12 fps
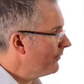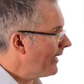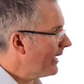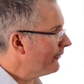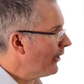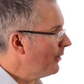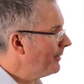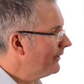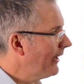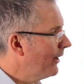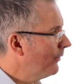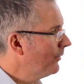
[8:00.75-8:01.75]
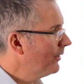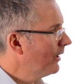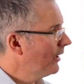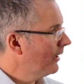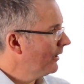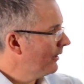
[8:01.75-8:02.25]
there's the opening deal.
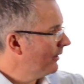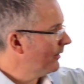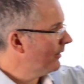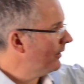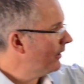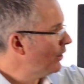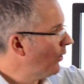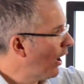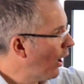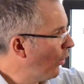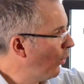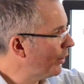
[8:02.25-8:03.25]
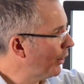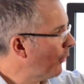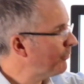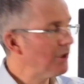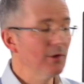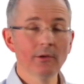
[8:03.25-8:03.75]
You hold an
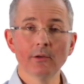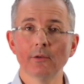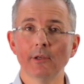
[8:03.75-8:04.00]
option.